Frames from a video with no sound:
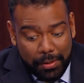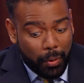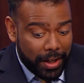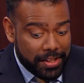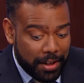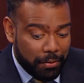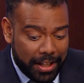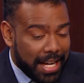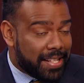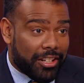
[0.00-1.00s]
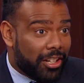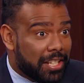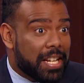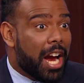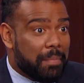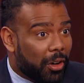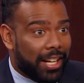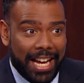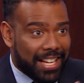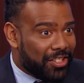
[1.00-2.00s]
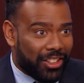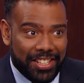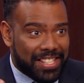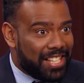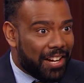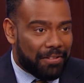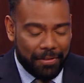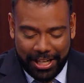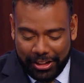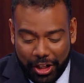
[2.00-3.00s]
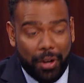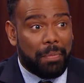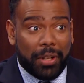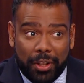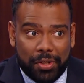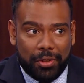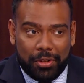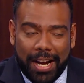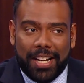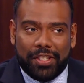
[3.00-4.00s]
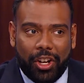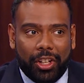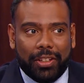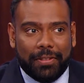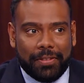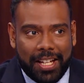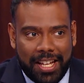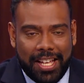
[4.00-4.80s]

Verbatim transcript: one said friend has it on a timer and has all this stuff ready to go, but also mm. attracts all of